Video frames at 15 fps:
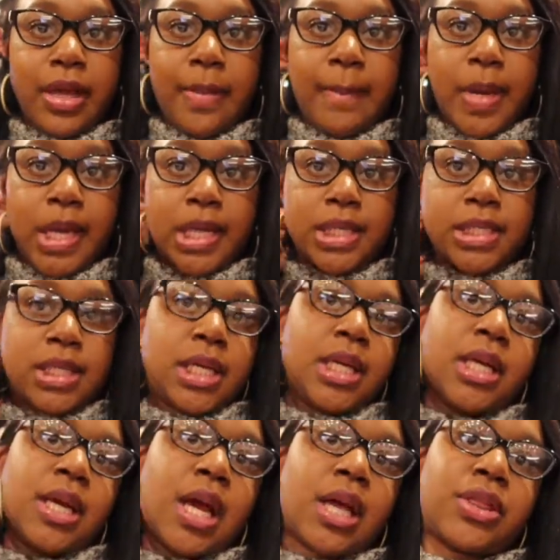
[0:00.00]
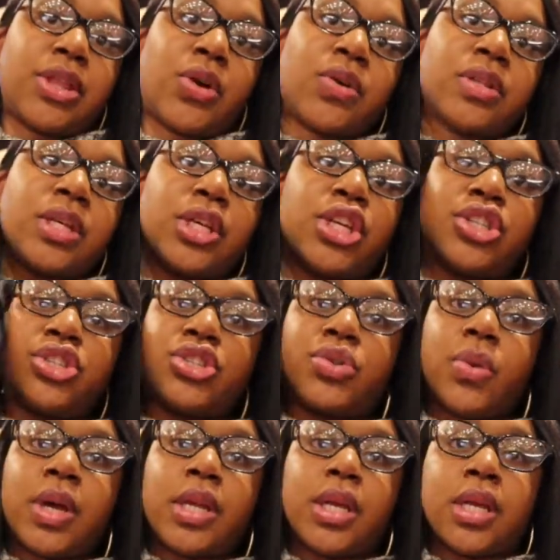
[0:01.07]
amazing. I thoroughly
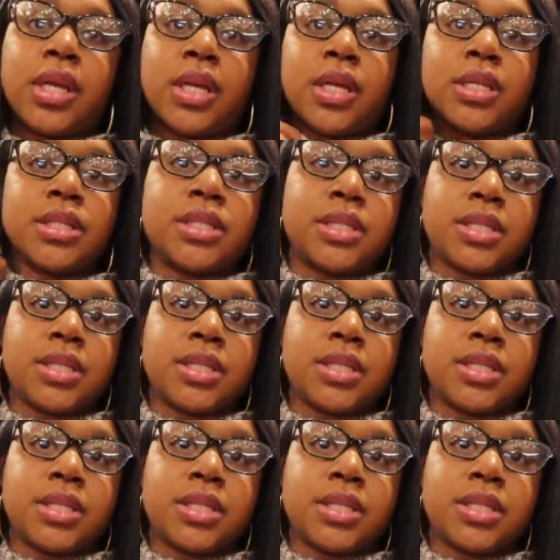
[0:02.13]
enjoyed it.